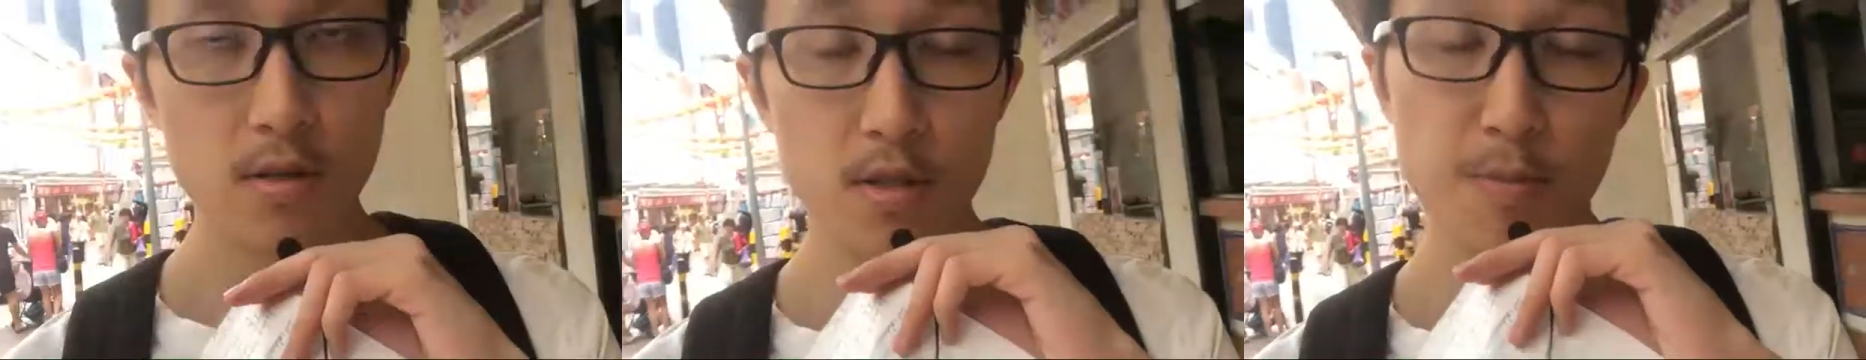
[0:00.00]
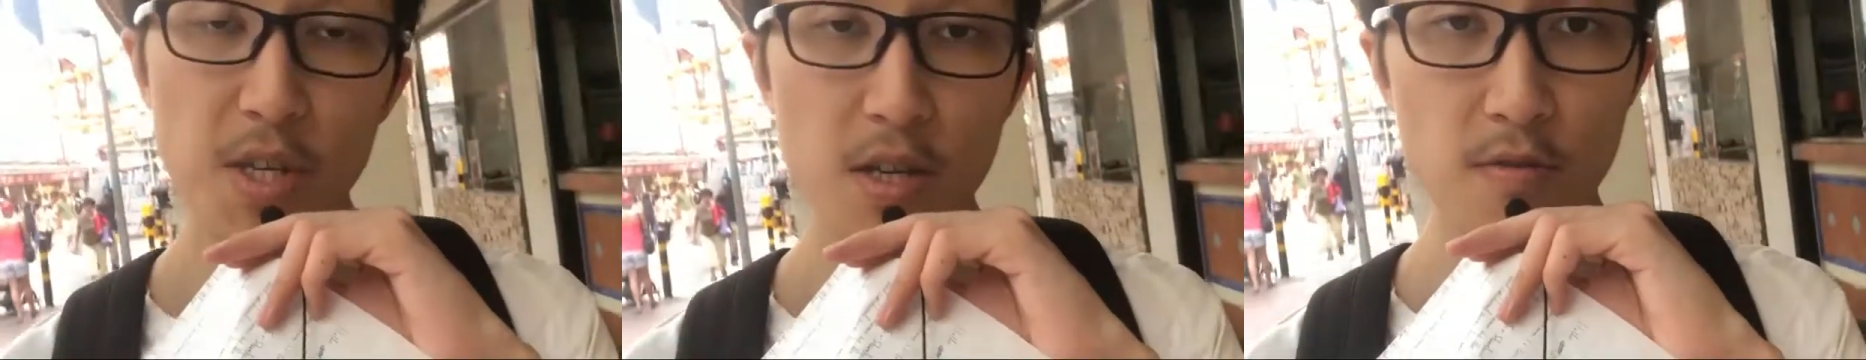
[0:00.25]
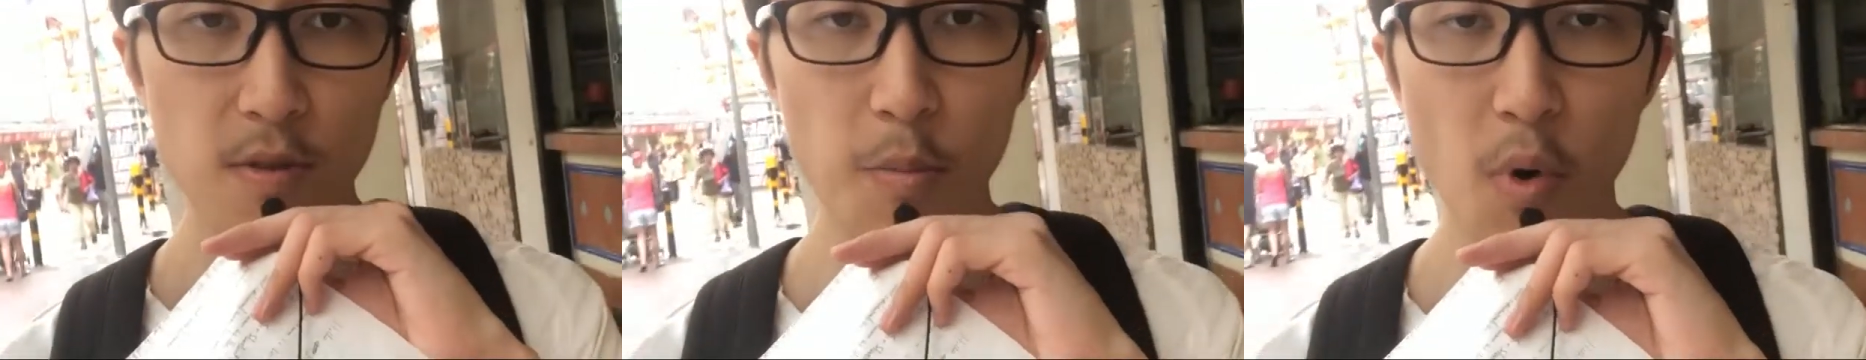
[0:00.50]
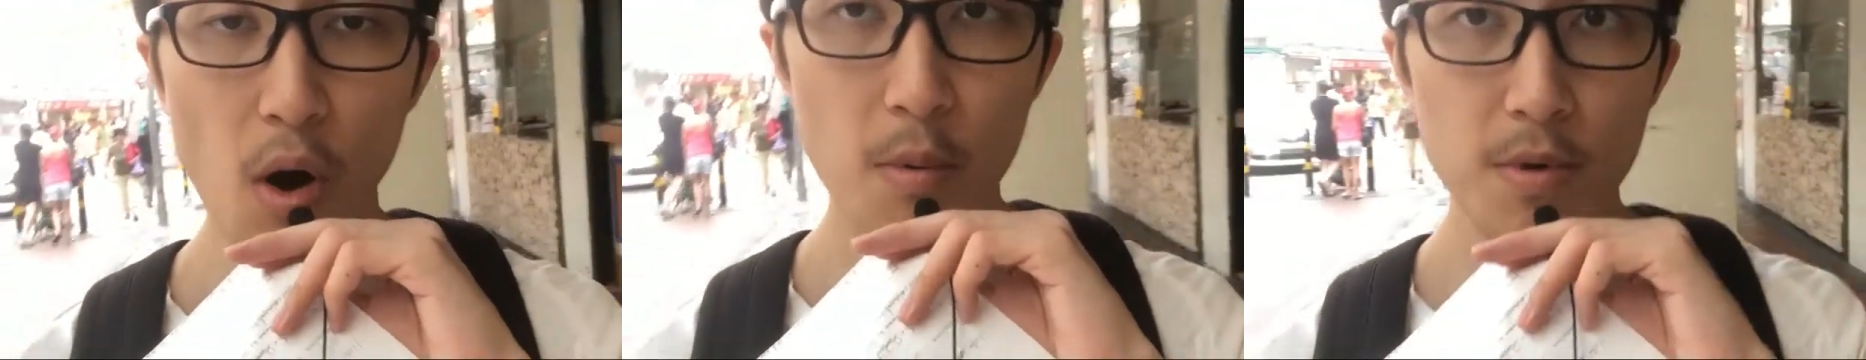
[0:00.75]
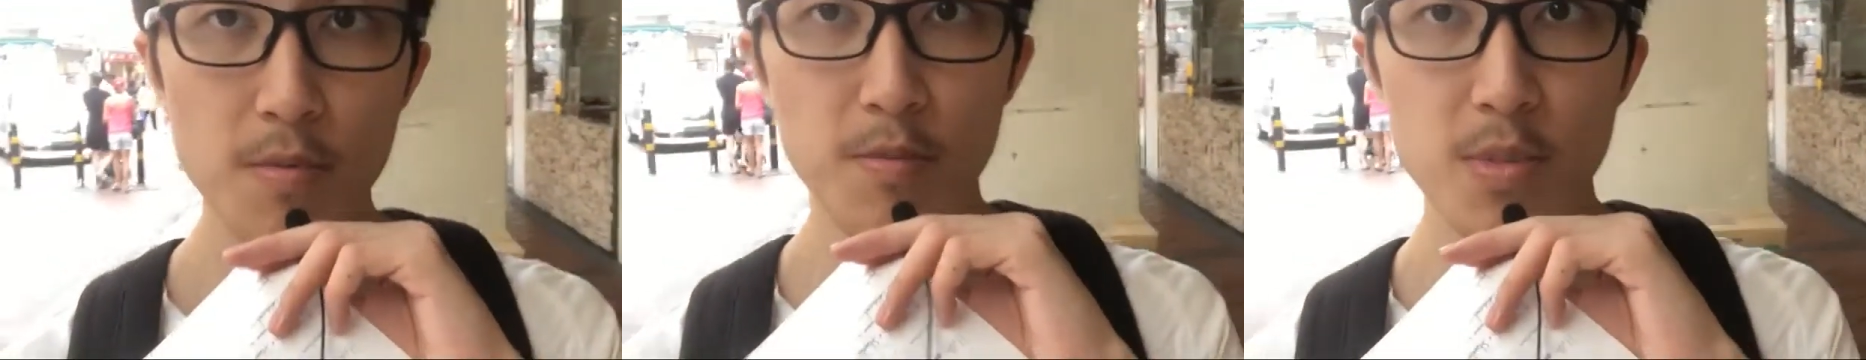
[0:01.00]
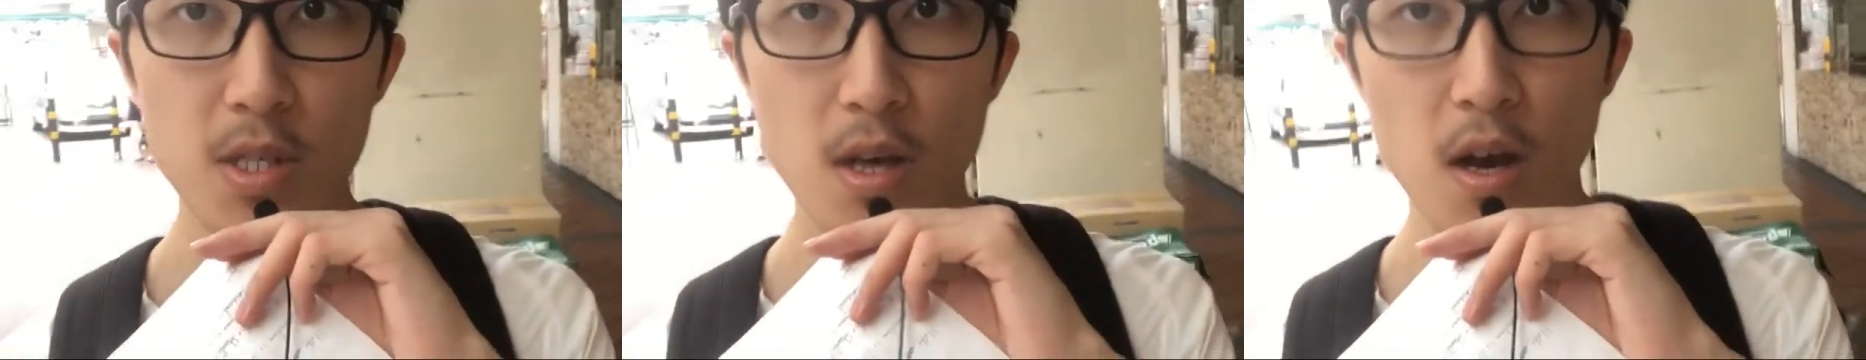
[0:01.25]
And speaking of the
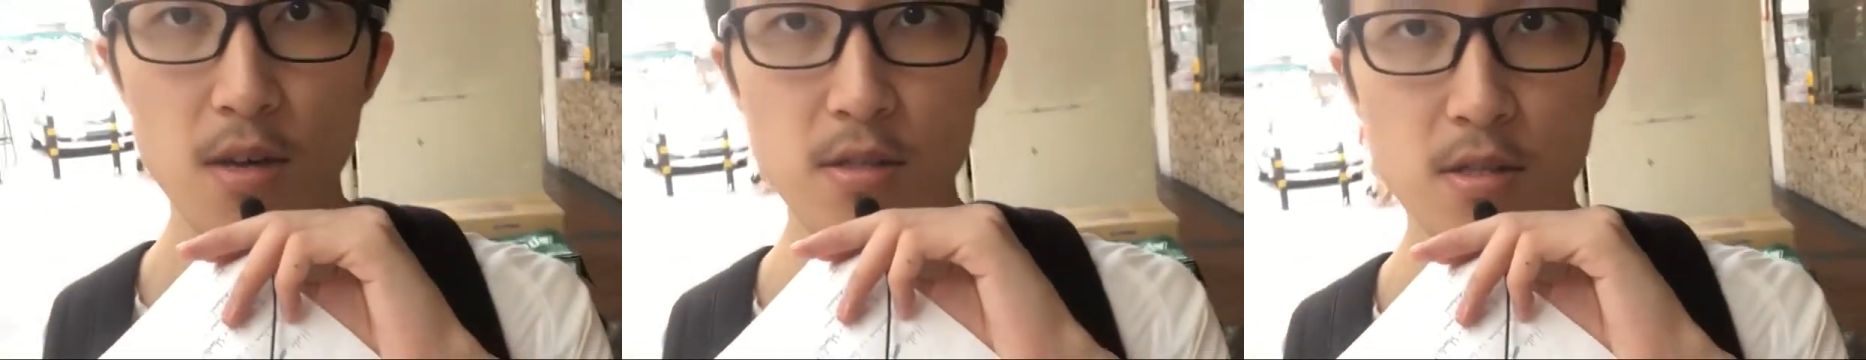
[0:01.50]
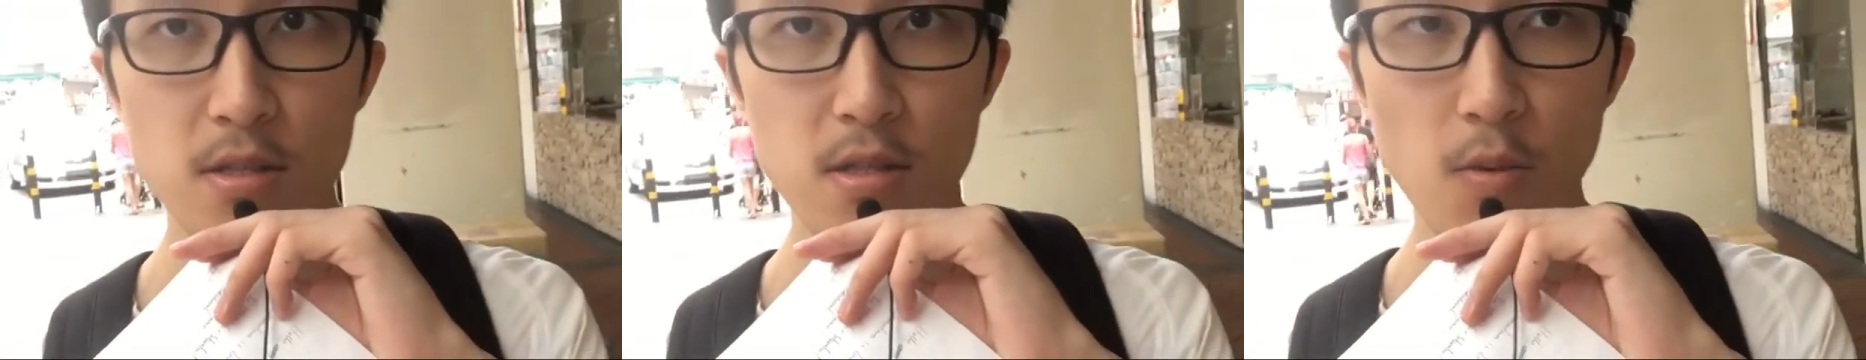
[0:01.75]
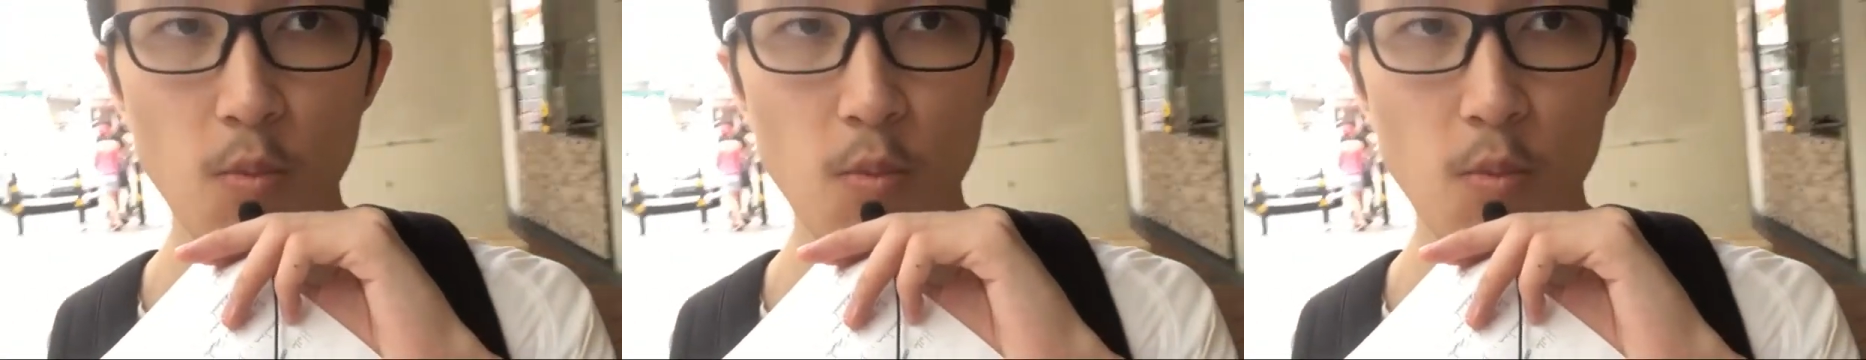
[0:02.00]
problems, I think the